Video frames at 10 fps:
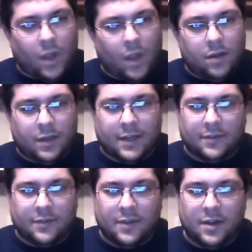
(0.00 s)
Like I
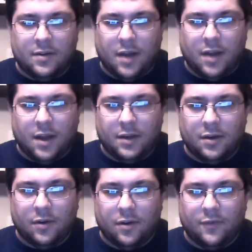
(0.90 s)
said,
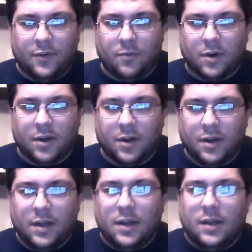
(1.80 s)
if you want a
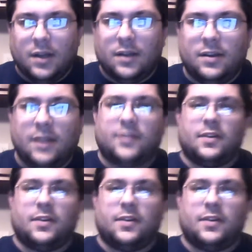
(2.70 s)
decent